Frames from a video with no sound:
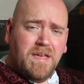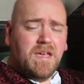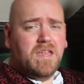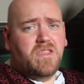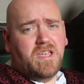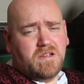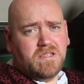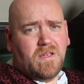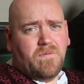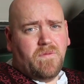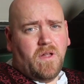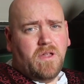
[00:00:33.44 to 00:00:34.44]
In the years
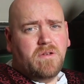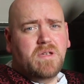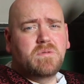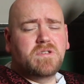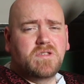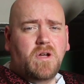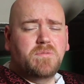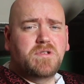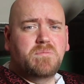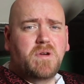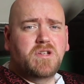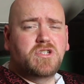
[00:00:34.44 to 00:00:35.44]
that followed, he was
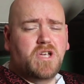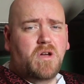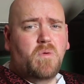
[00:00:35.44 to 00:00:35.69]
adopted by Joe